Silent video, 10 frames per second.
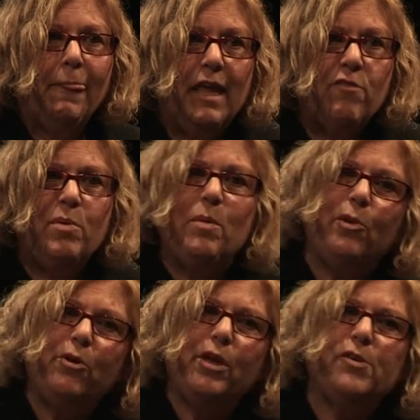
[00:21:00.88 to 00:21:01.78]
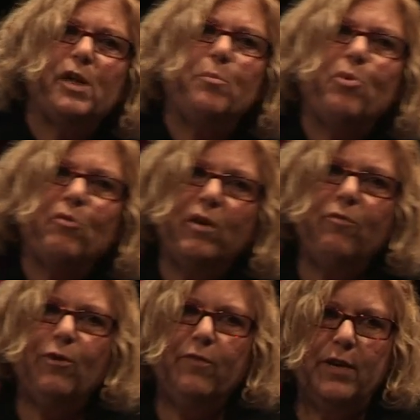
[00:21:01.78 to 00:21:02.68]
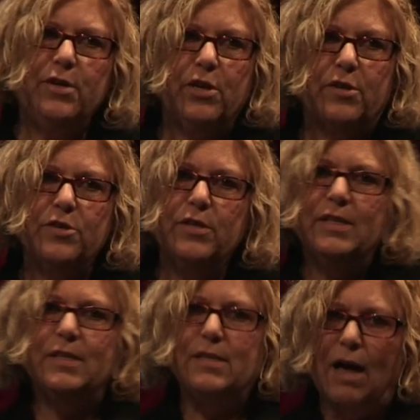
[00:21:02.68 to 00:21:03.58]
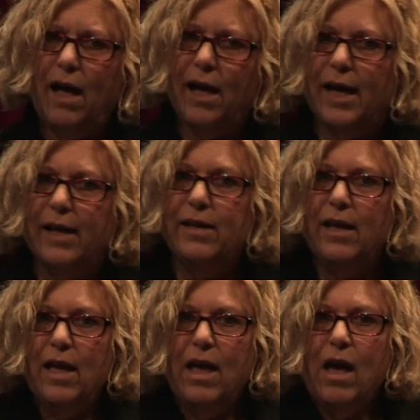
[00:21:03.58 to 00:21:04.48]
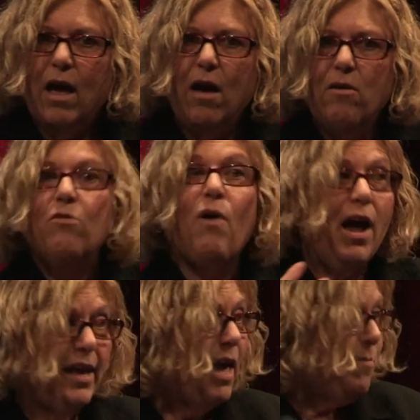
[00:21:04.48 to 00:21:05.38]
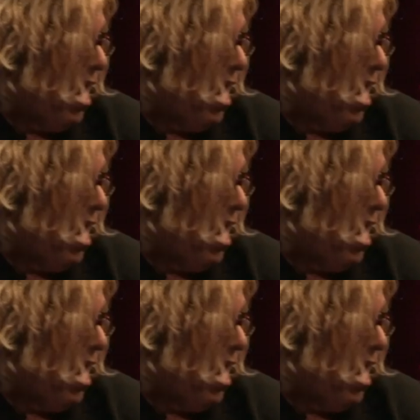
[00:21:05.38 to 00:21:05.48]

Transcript: If people are using peripheral vision to decide, oh, I am